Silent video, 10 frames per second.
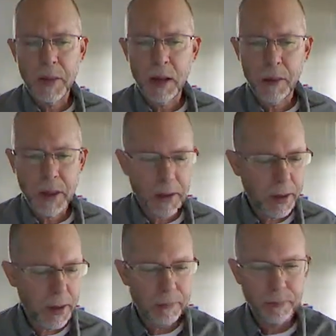about, right
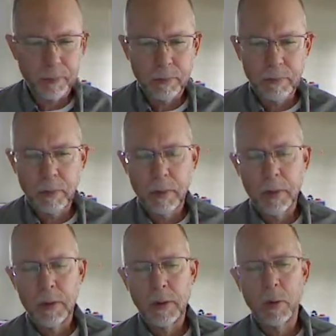there.
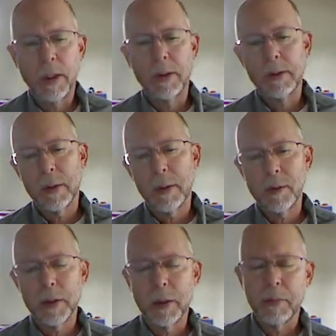Well, not
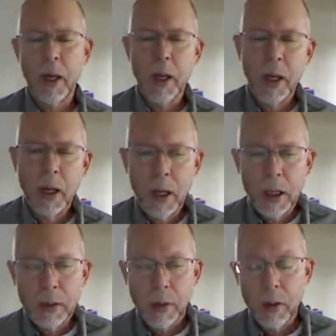really.
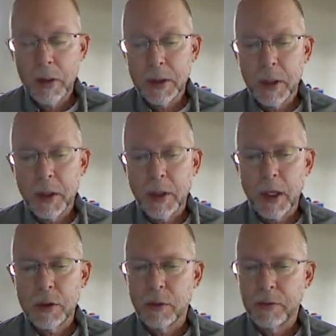So I really start the
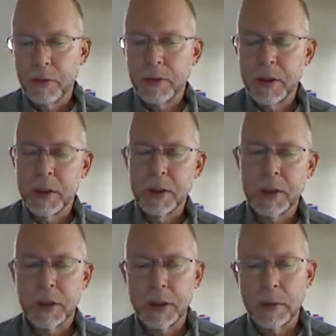class with the 50s and the
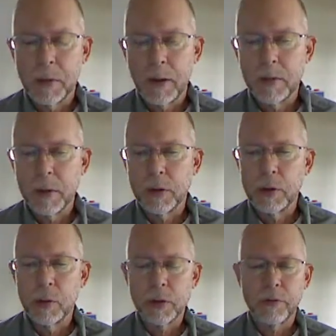60s, probably the
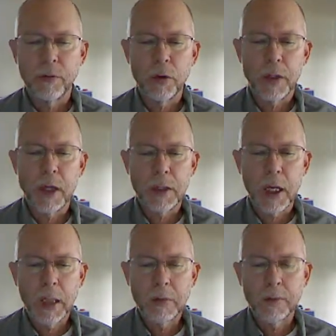two most fertile
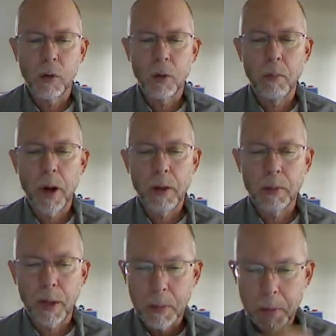times for modern
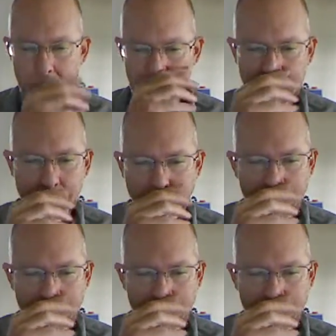pop culture